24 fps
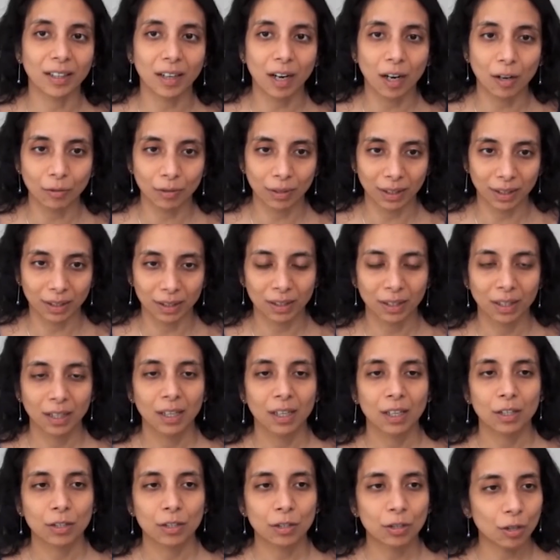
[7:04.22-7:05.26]
around it.
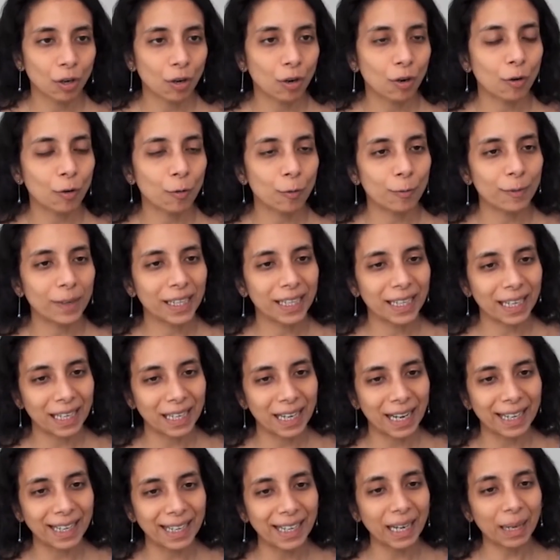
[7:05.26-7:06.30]
So we
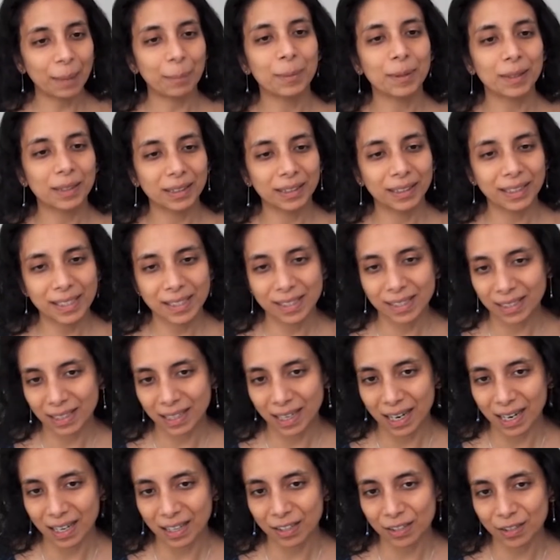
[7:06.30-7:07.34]
can enable these
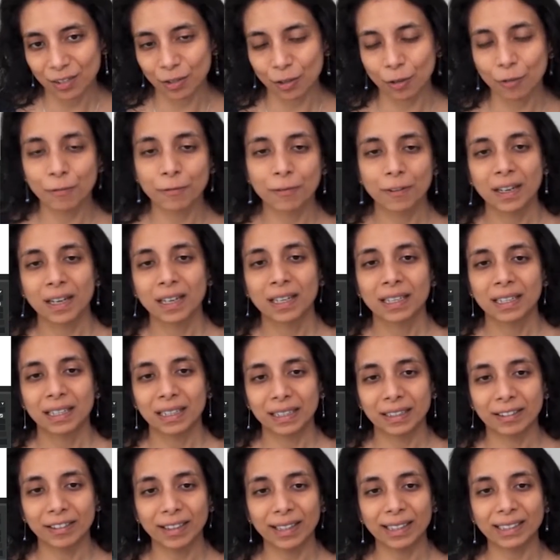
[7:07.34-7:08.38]
kinds of
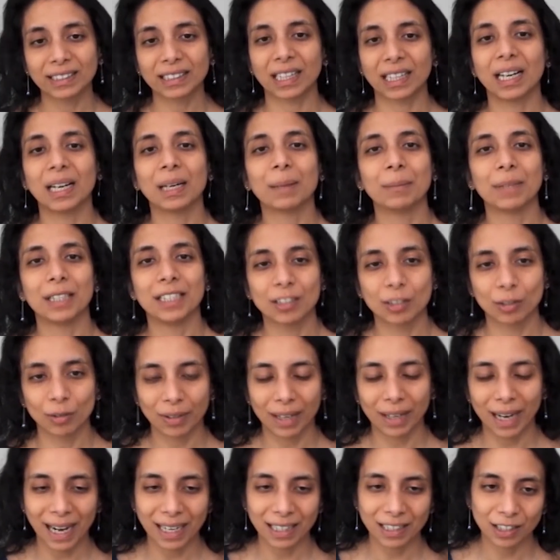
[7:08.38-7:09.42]
real-time
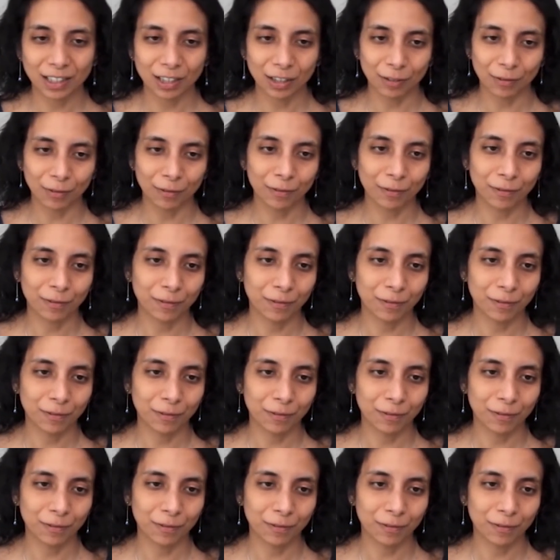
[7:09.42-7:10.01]
interactive